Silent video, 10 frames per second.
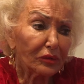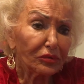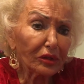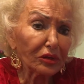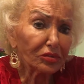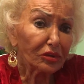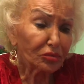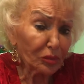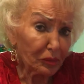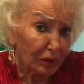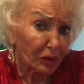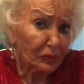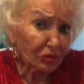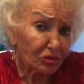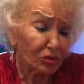I feel like things will be
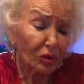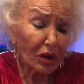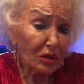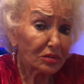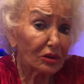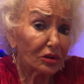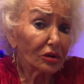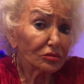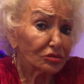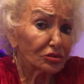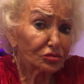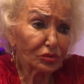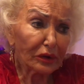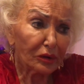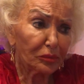coming to you that are just
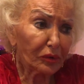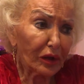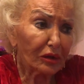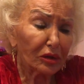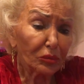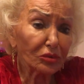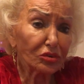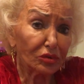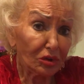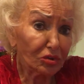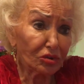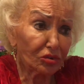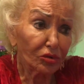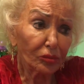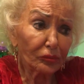right up your alley and what you need to
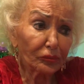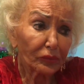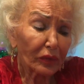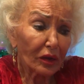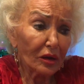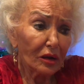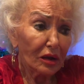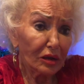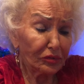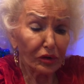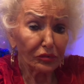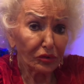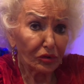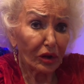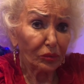do if
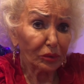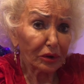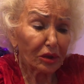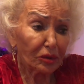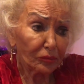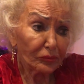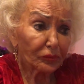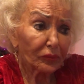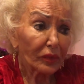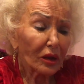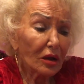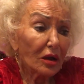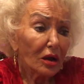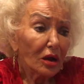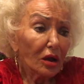you're not working.
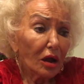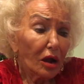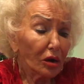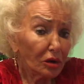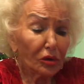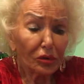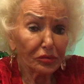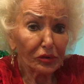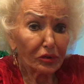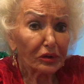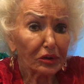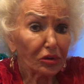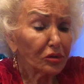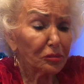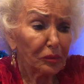Or if you're looking,
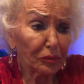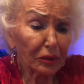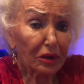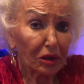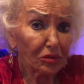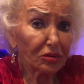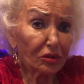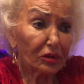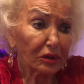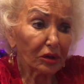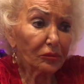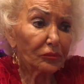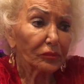you're going to be working and still looking.